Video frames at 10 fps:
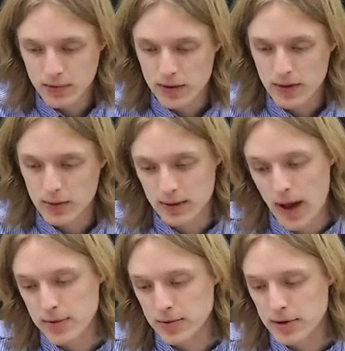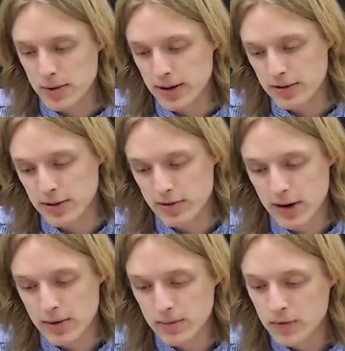What happens when you play it as an
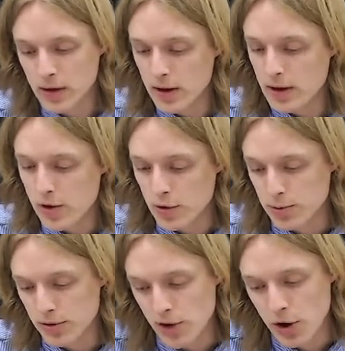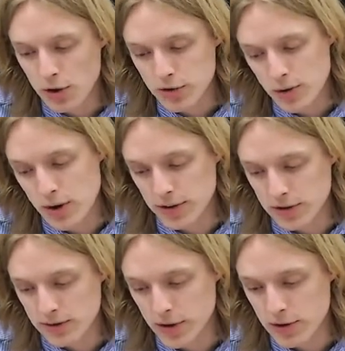event, you remove all US
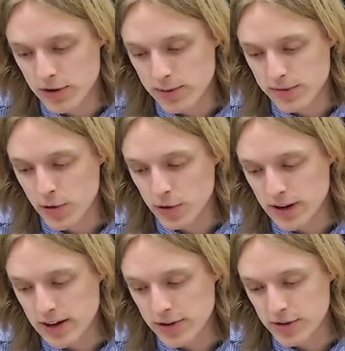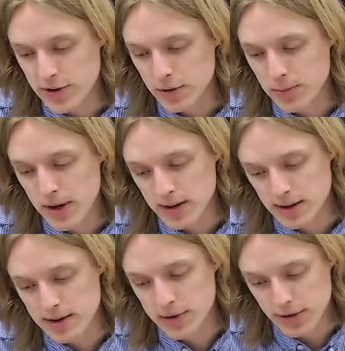influence from 4 Eastern European
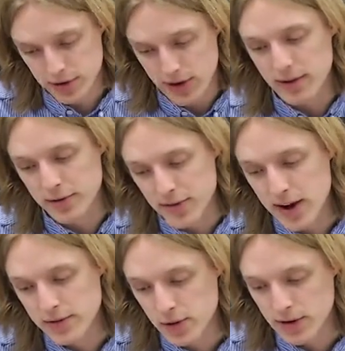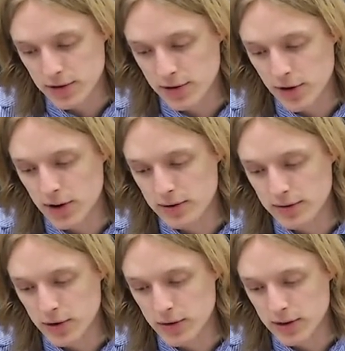countries or add 5 USSR
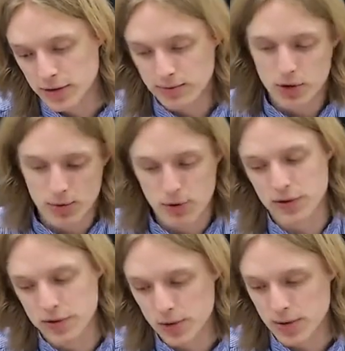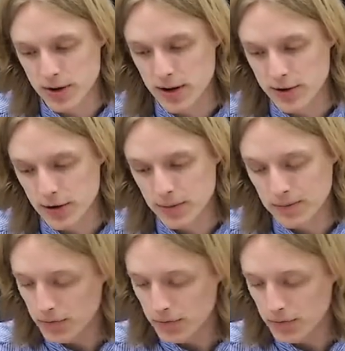influence, no more than 2 per country.